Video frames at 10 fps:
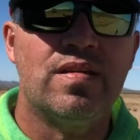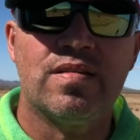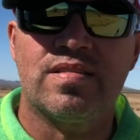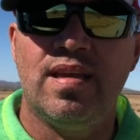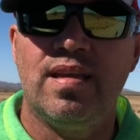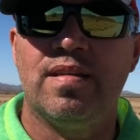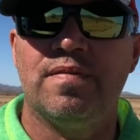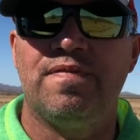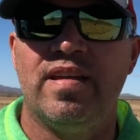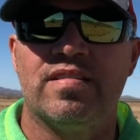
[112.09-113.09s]
you're seeing
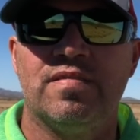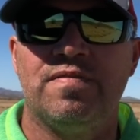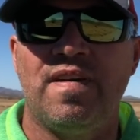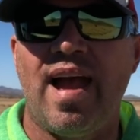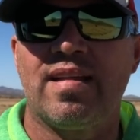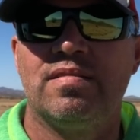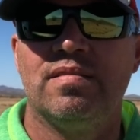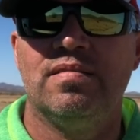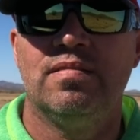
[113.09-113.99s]
is in fact